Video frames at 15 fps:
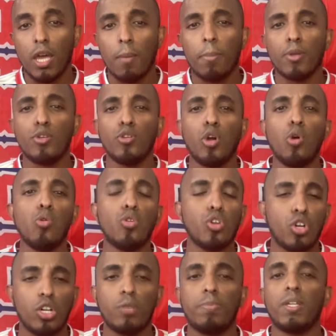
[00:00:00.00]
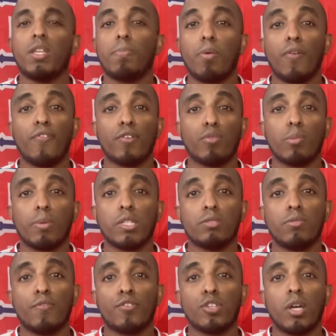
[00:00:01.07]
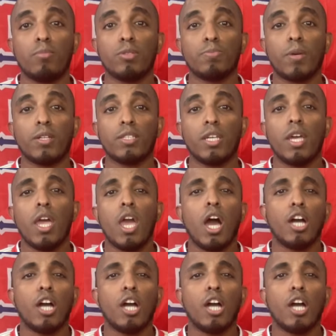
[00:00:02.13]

but you know who could be the perfect replacement for Thomas Partey?